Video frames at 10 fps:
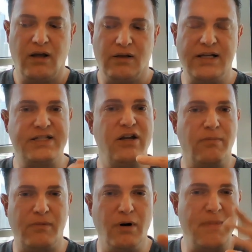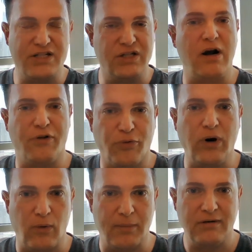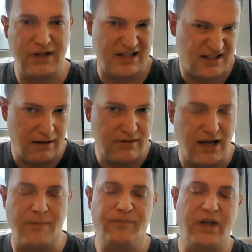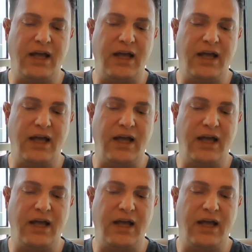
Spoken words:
Let's say you're messing around with 3 women, let's say, okay?